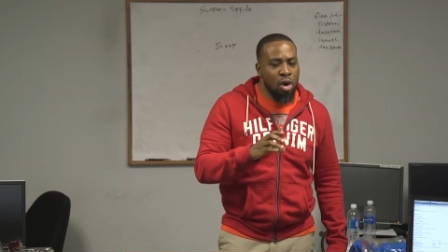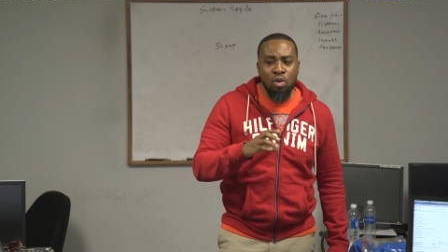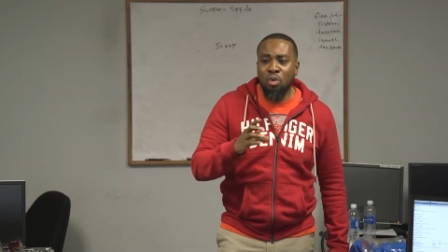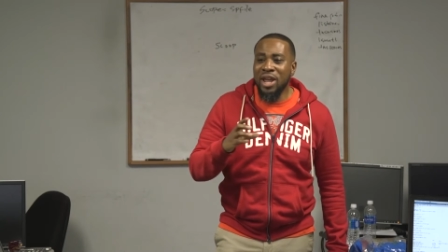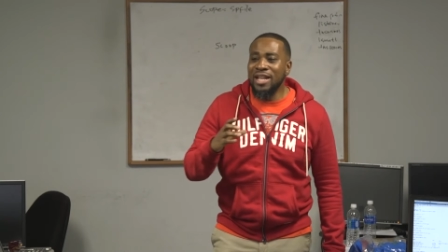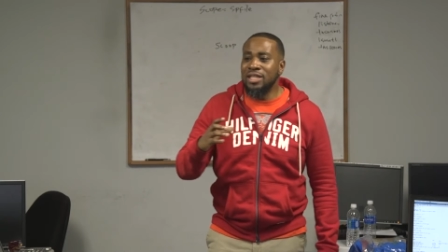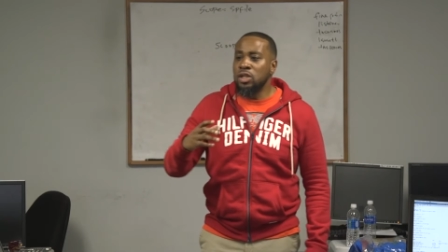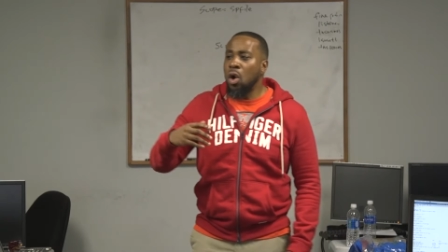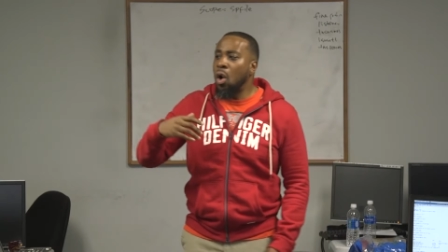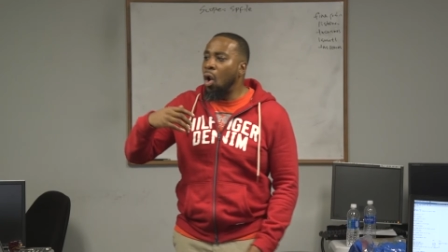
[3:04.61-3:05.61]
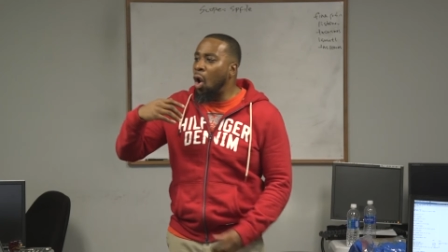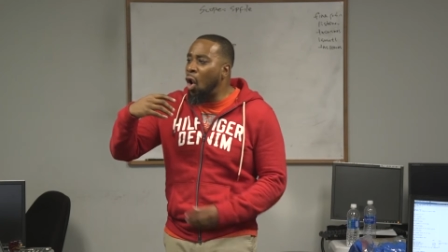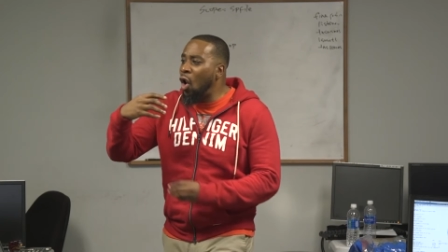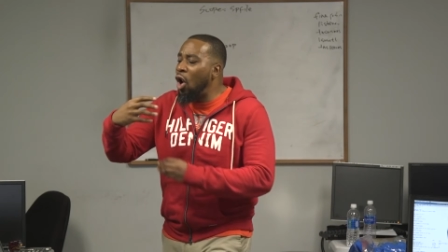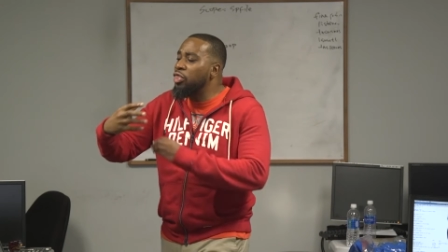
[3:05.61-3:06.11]
Reads
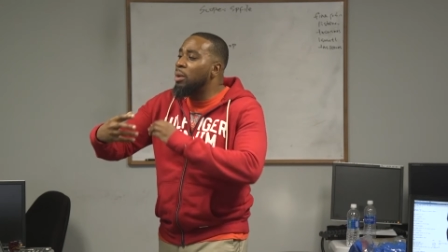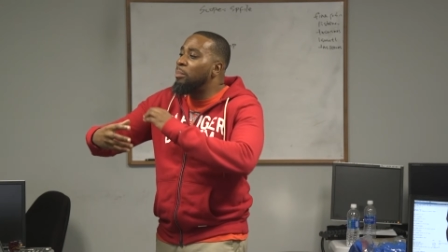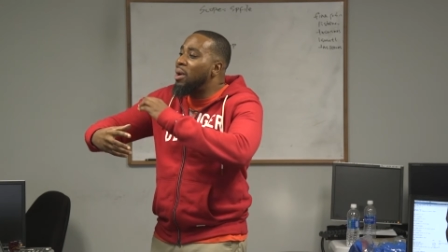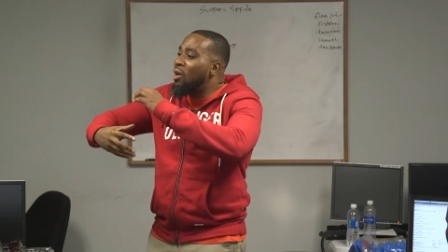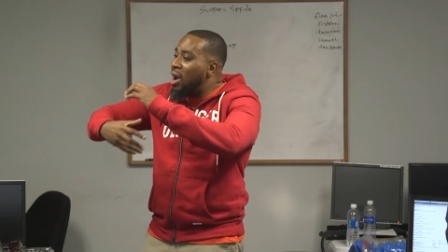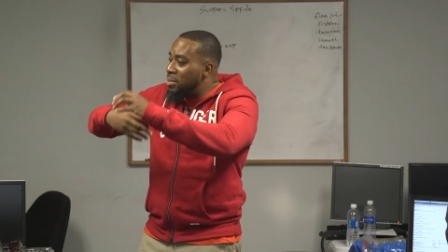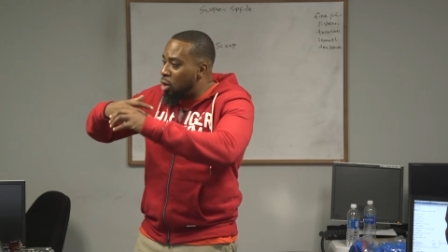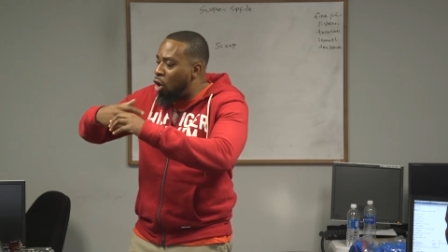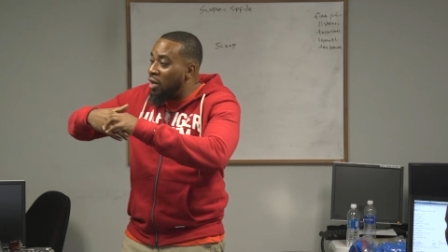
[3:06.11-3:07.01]
all the param,